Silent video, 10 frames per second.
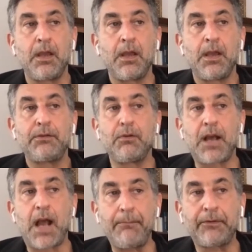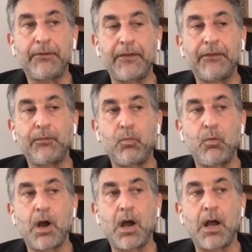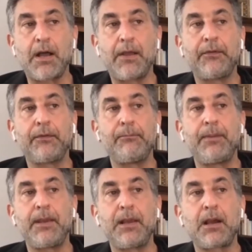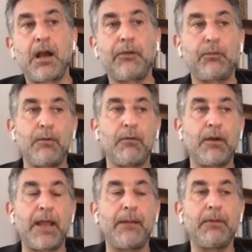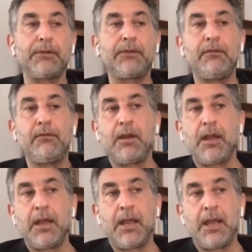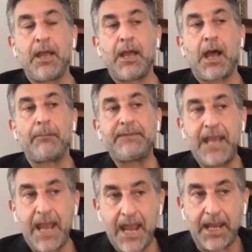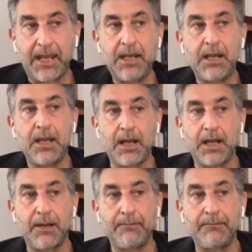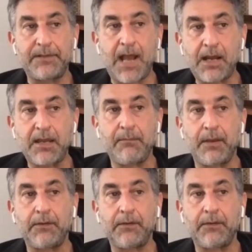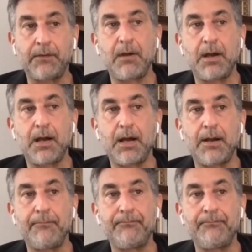accomplish this was because we were able to obtain document from